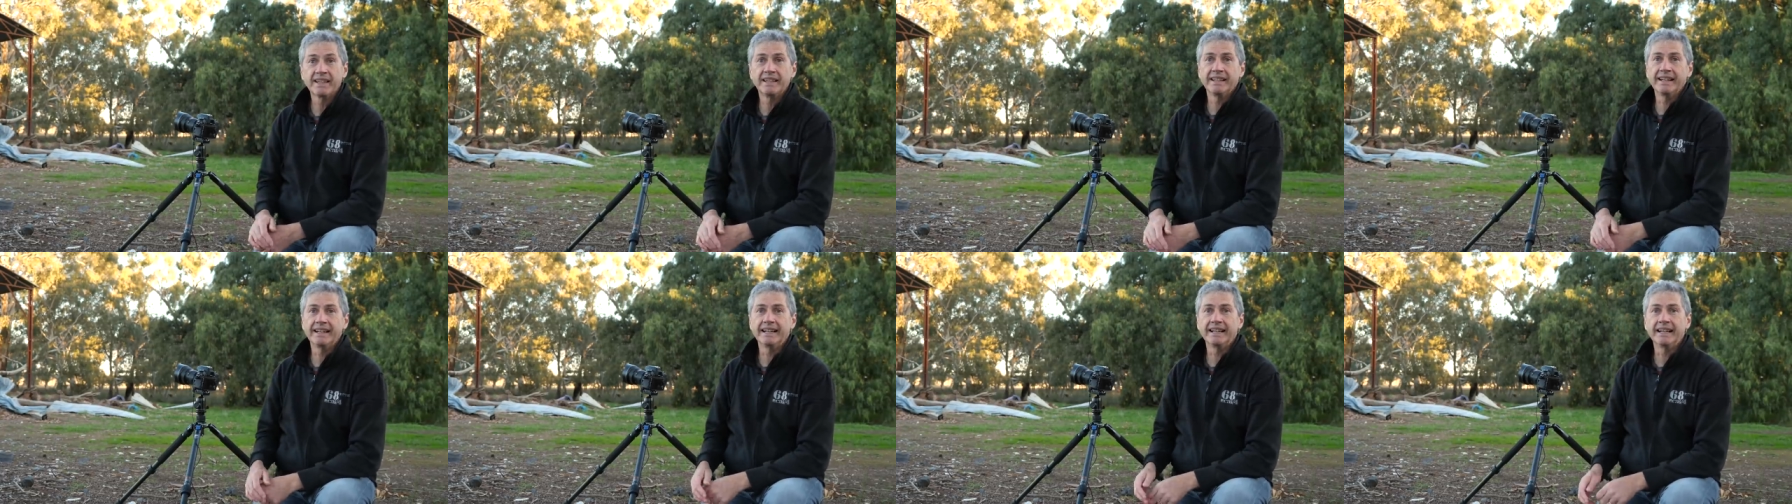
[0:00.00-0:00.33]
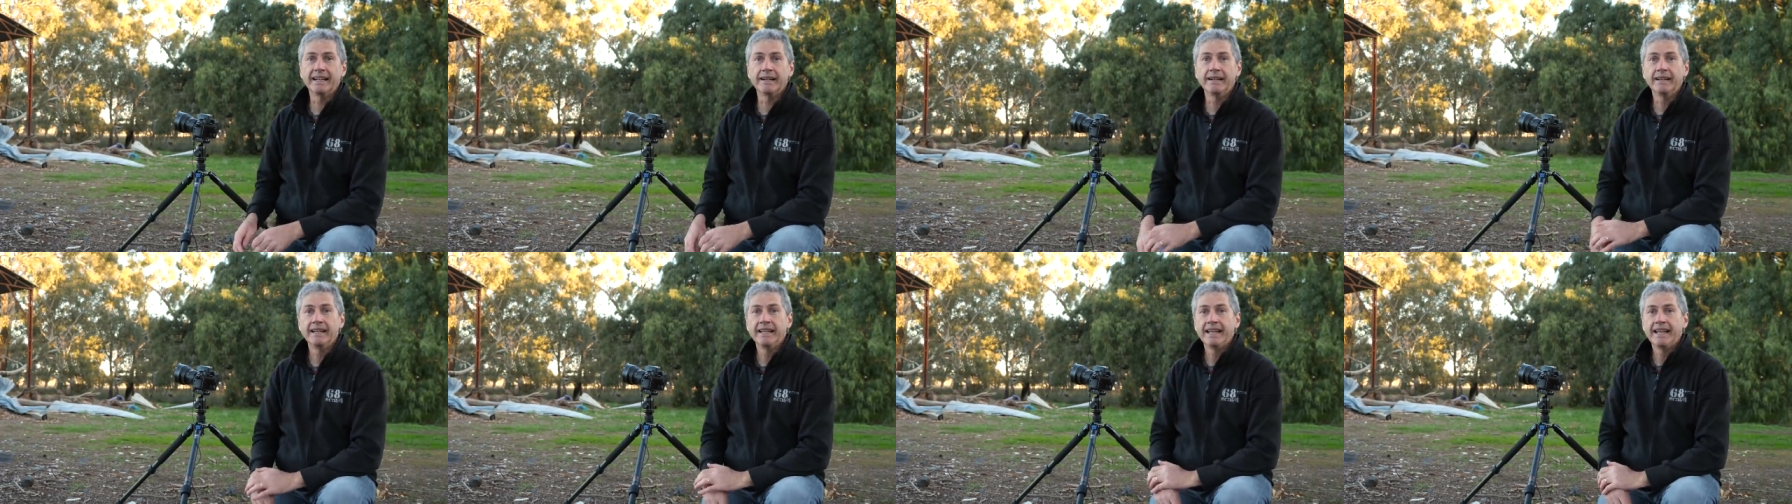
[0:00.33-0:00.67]

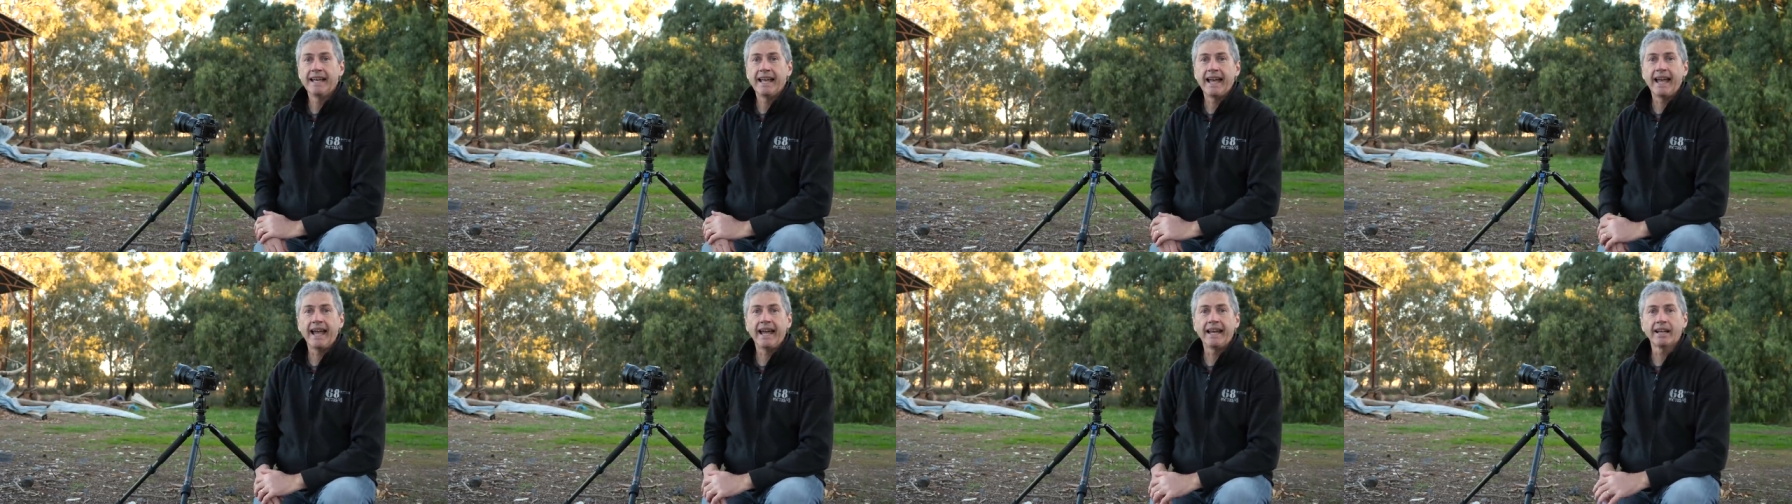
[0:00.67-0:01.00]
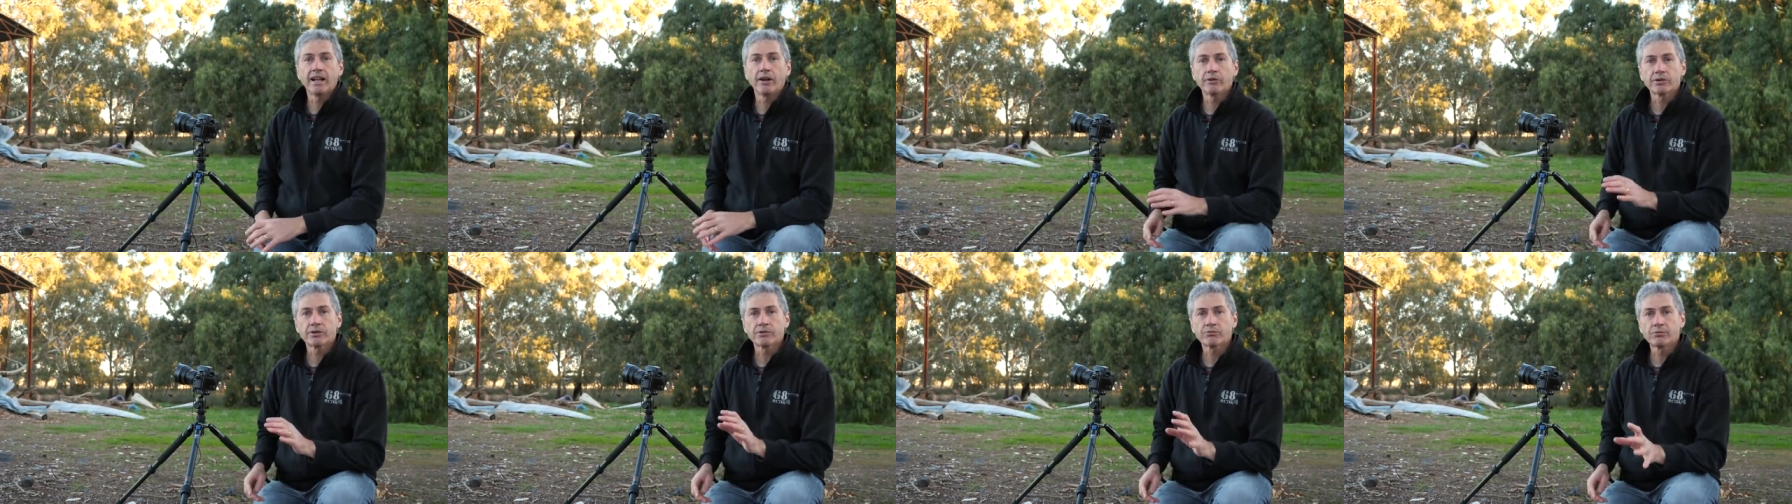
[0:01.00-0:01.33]
uh, and
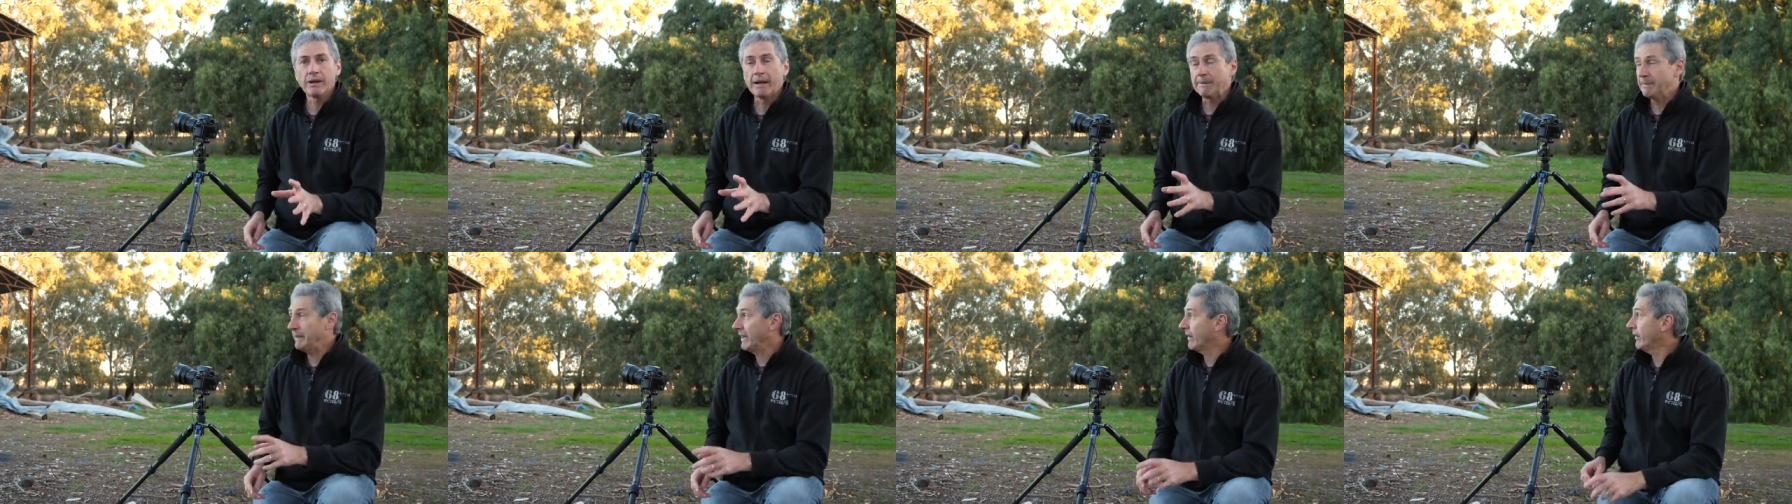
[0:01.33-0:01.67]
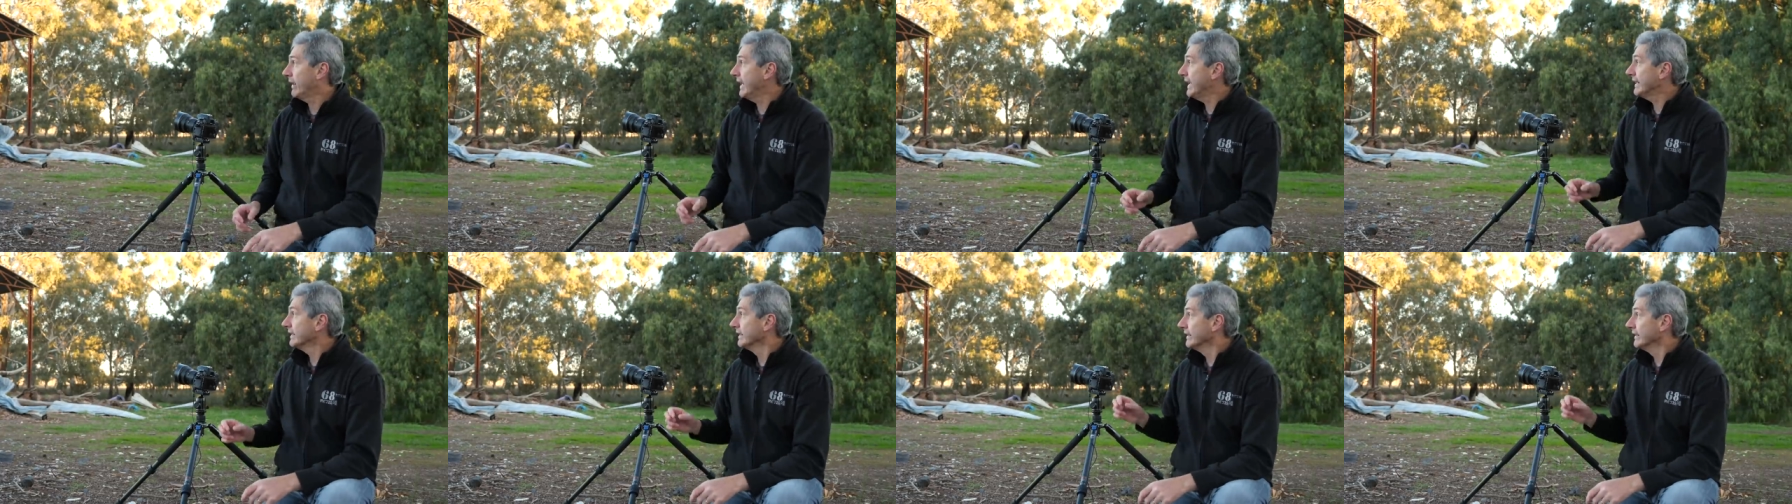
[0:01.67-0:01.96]
I was wrapped. Now I had a